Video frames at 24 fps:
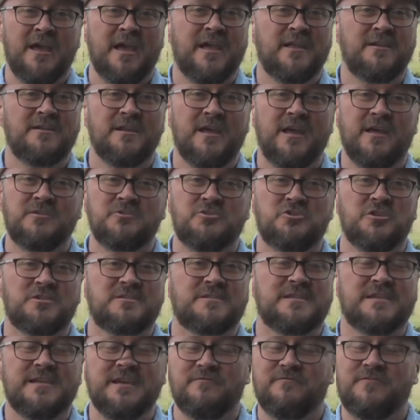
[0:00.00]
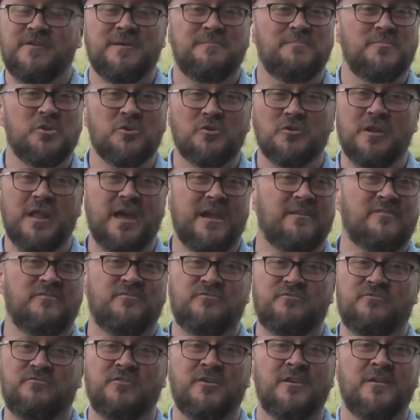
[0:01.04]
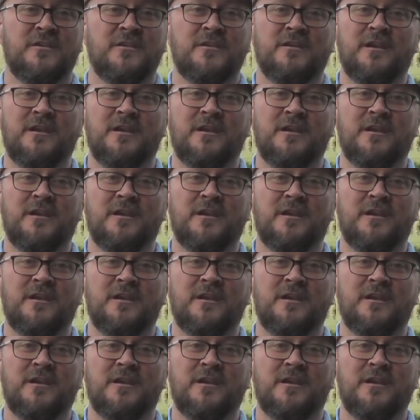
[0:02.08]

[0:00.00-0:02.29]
and just give Him your life.